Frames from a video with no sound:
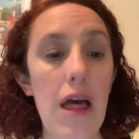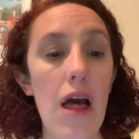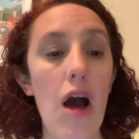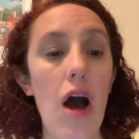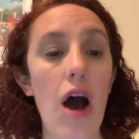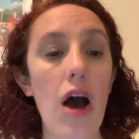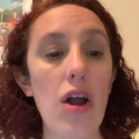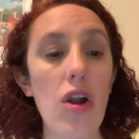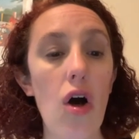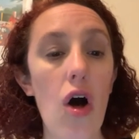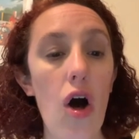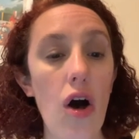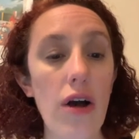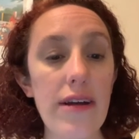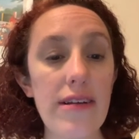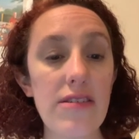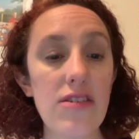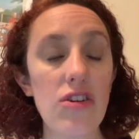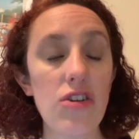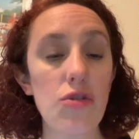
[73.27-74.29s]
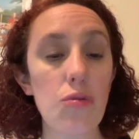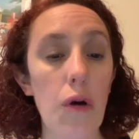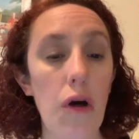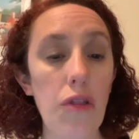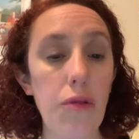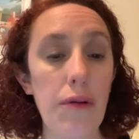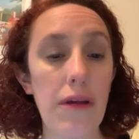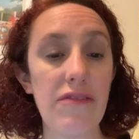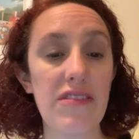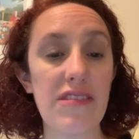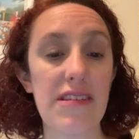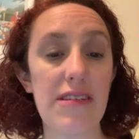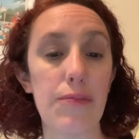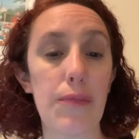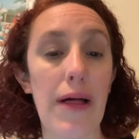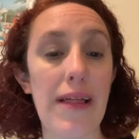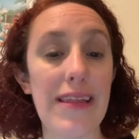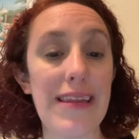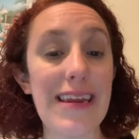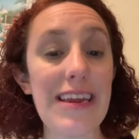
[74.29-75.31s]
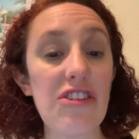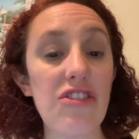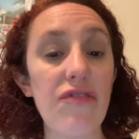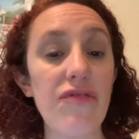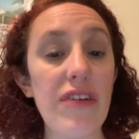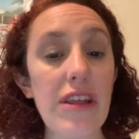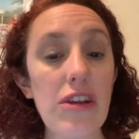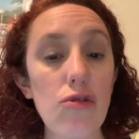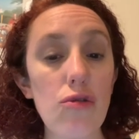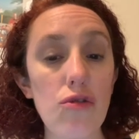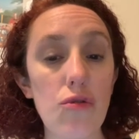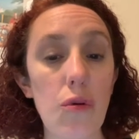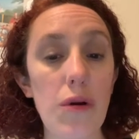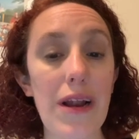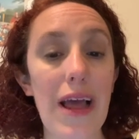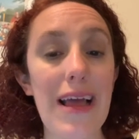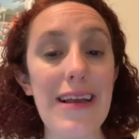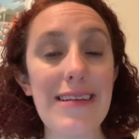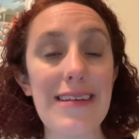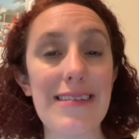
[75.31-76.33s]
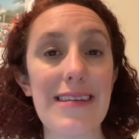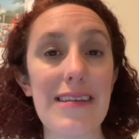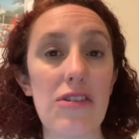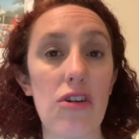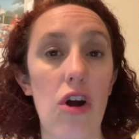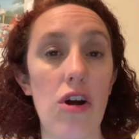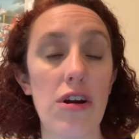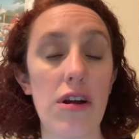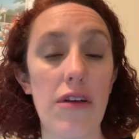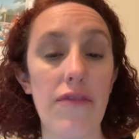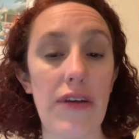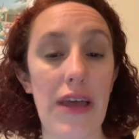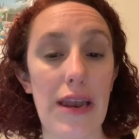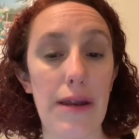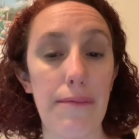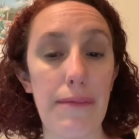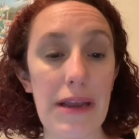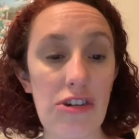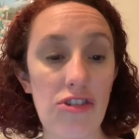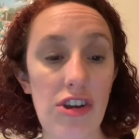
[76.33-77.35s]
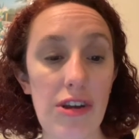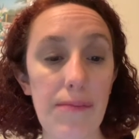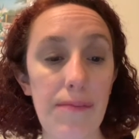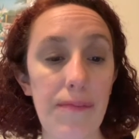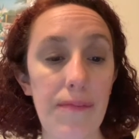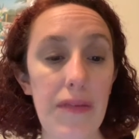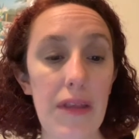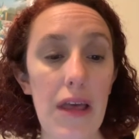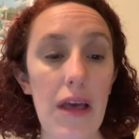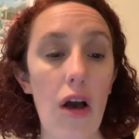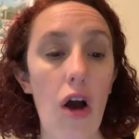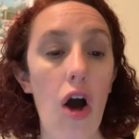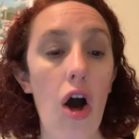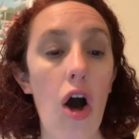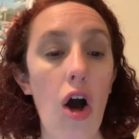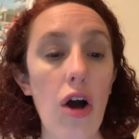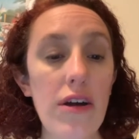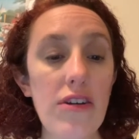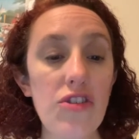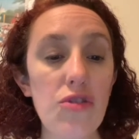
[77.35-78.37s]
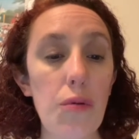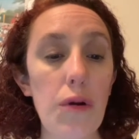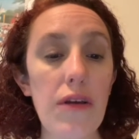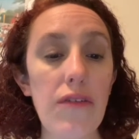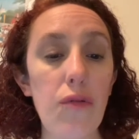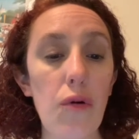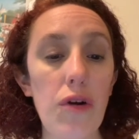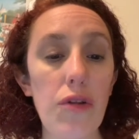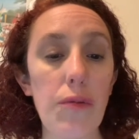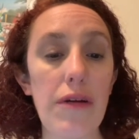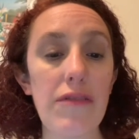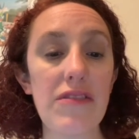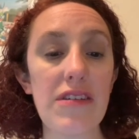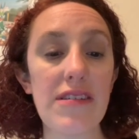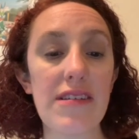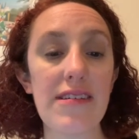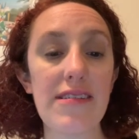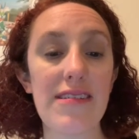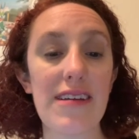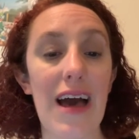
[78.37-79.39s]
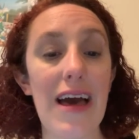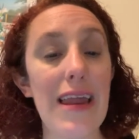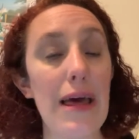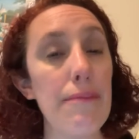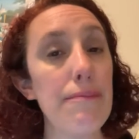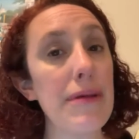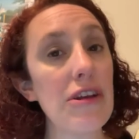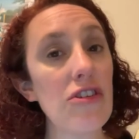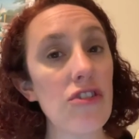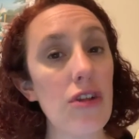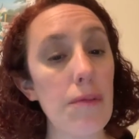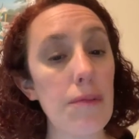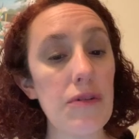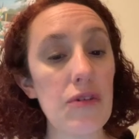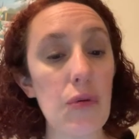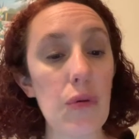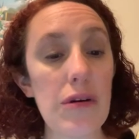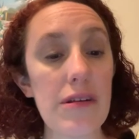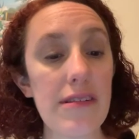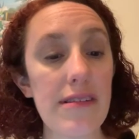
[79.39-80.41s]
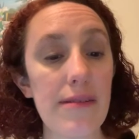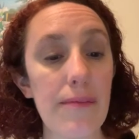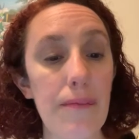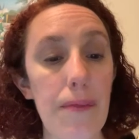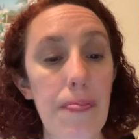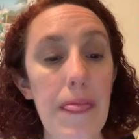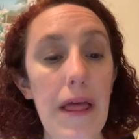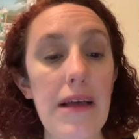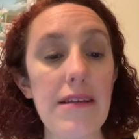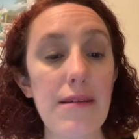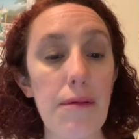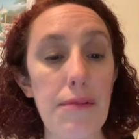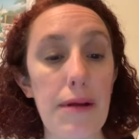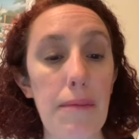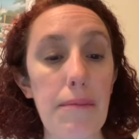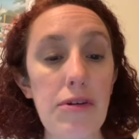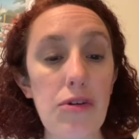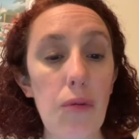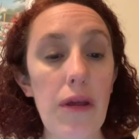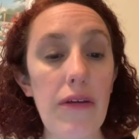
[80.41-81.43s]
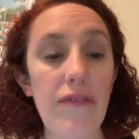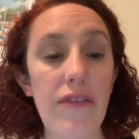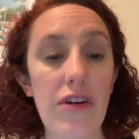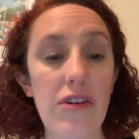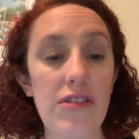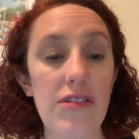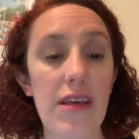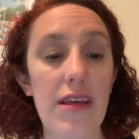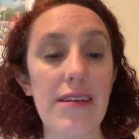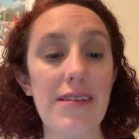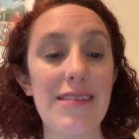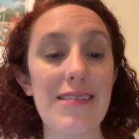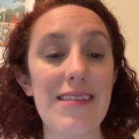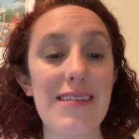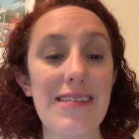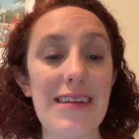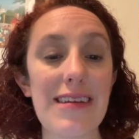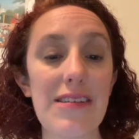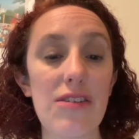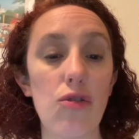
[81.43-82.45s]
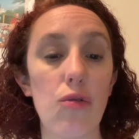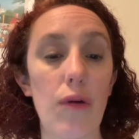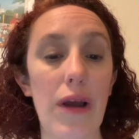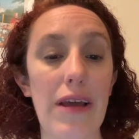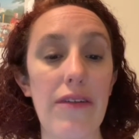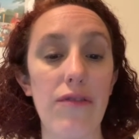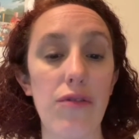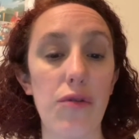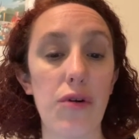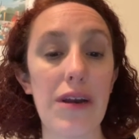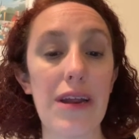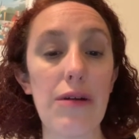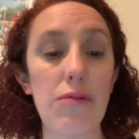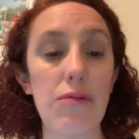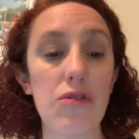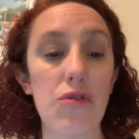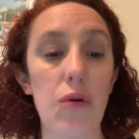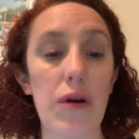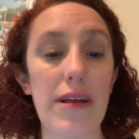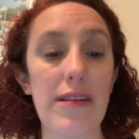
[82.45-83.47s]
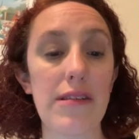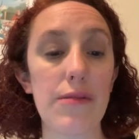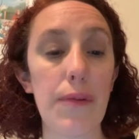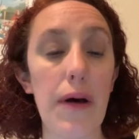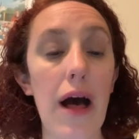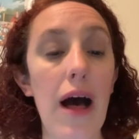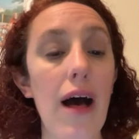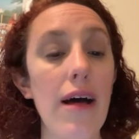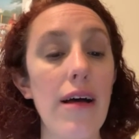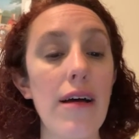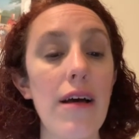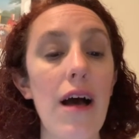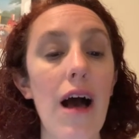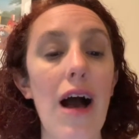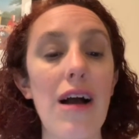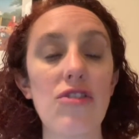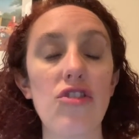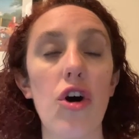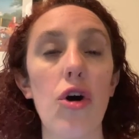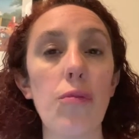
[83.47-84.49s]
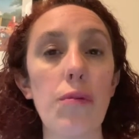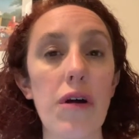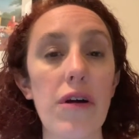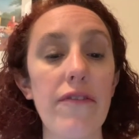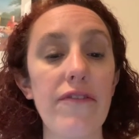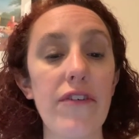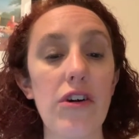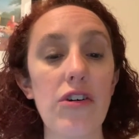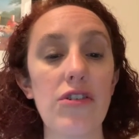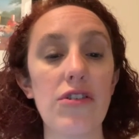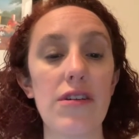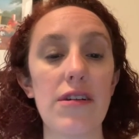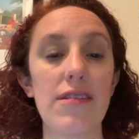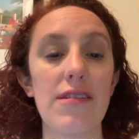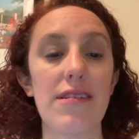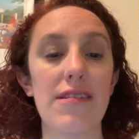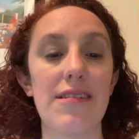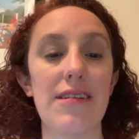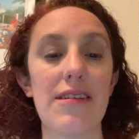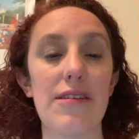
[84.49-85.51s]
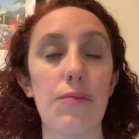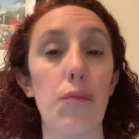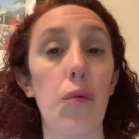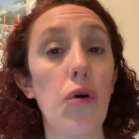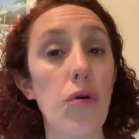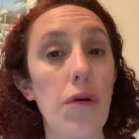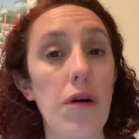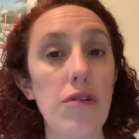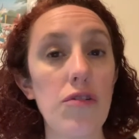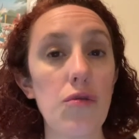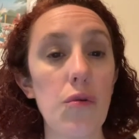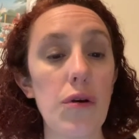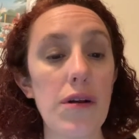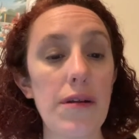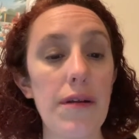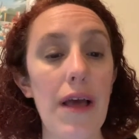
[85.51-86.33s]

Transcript: On August 12th, we have Disney's Polynesian Village Resort and Disney's Art of Animation. August 24th, we have Disney's Yacht and Beach Club Resorts. September 21st, Disney's Grand Floridian Resort and Spa. October 1st, Disney's Boardwalk Resort.